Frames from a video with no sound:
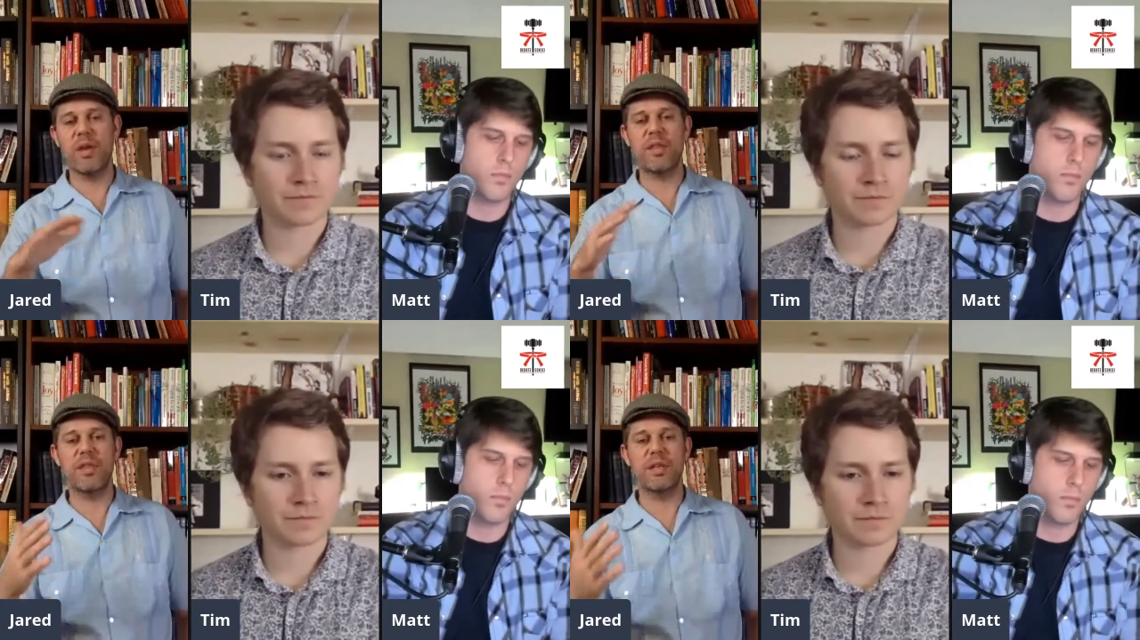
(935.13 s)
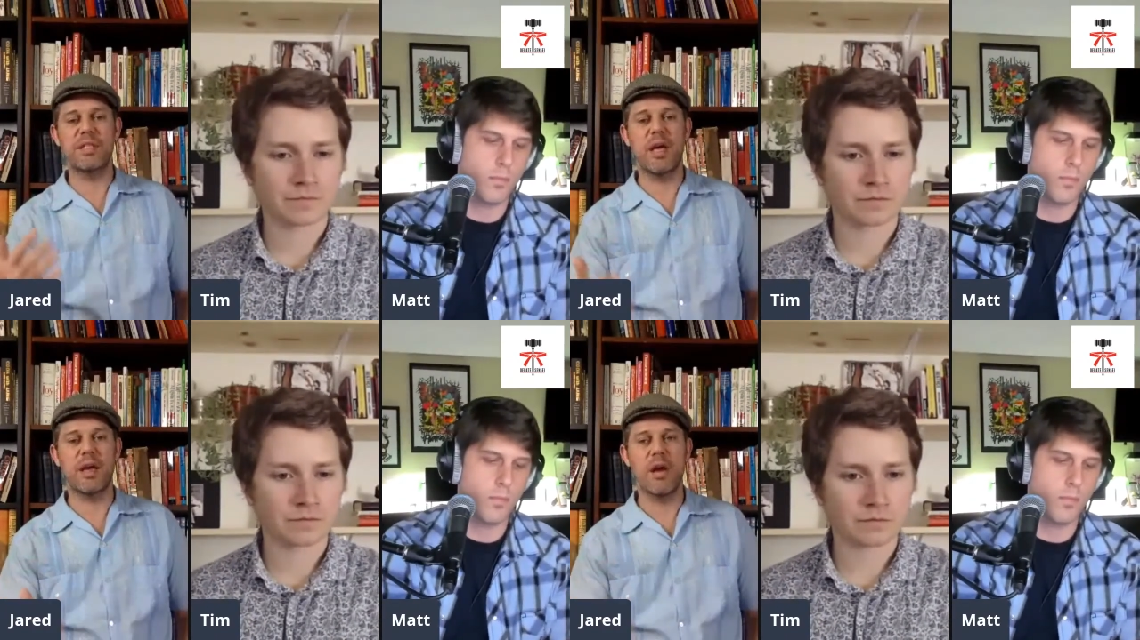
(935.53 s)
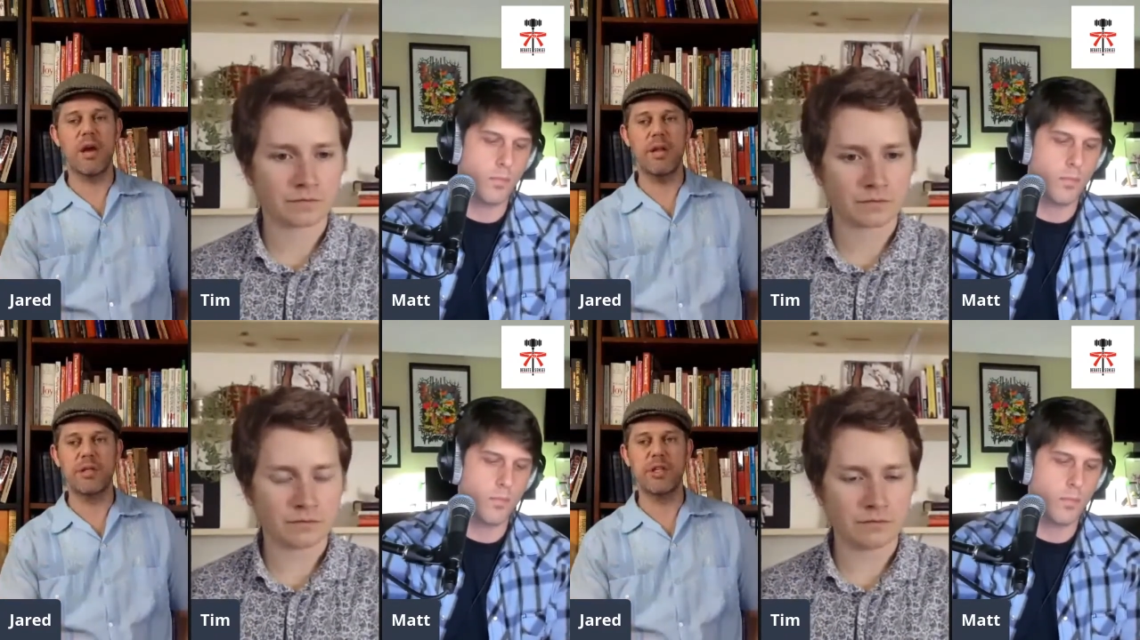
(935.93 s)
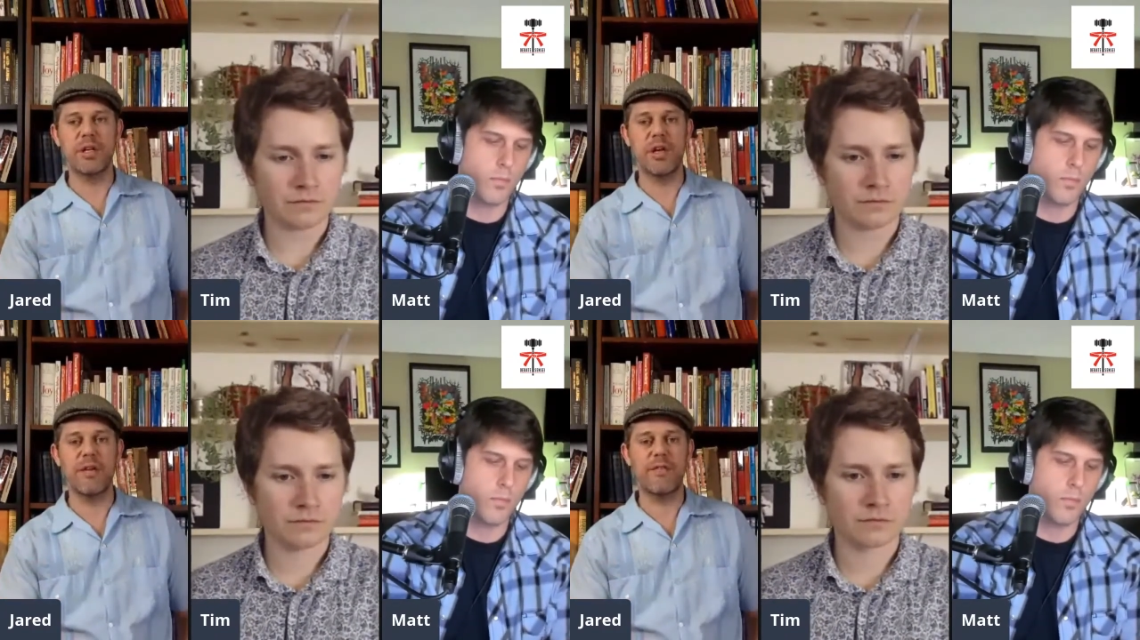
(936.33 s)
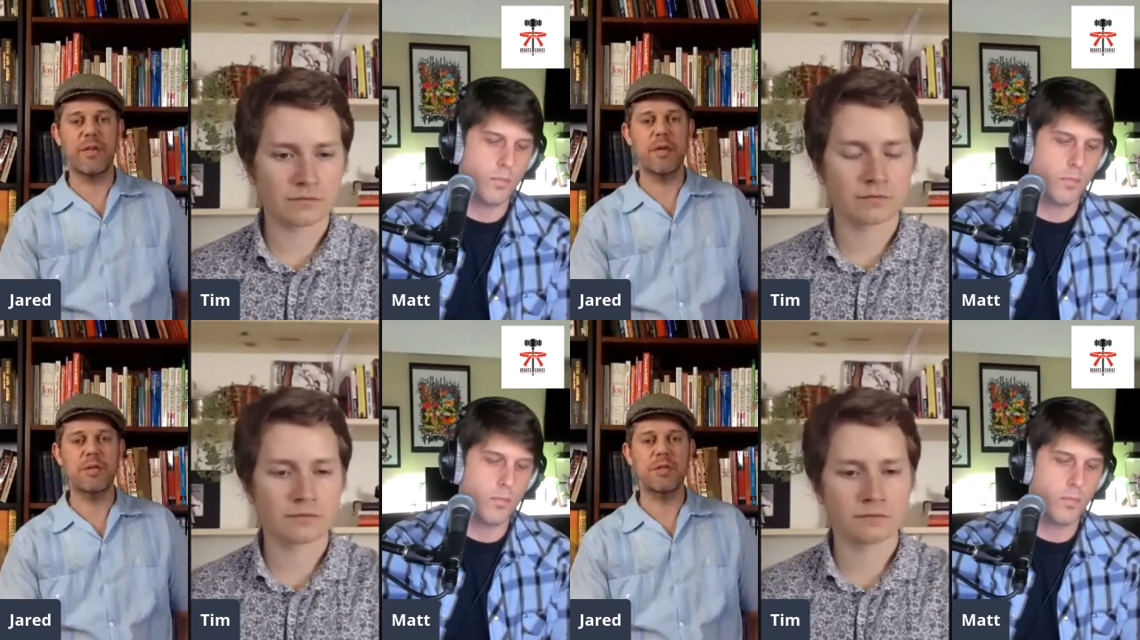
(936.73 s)
Speaker 1: with the technology.
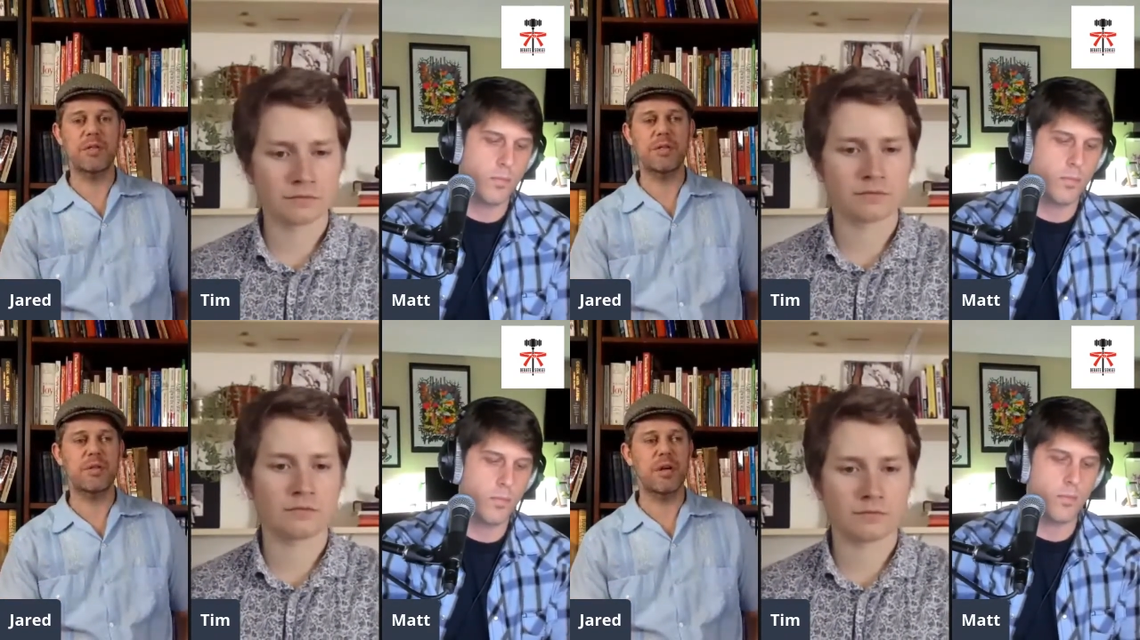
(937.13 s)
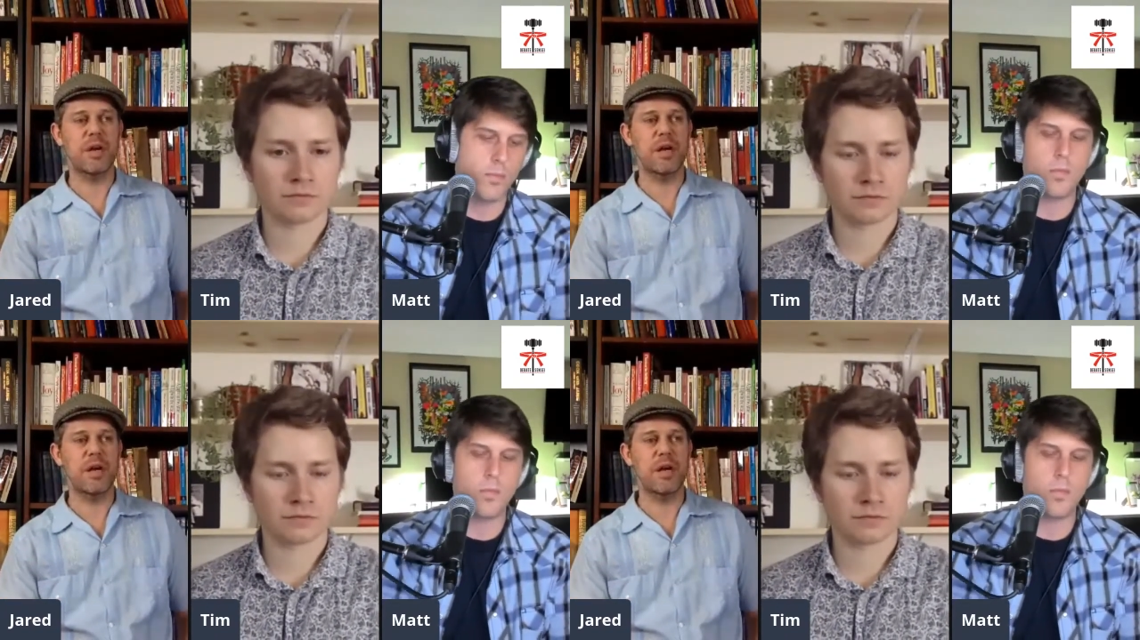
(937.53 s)
At first,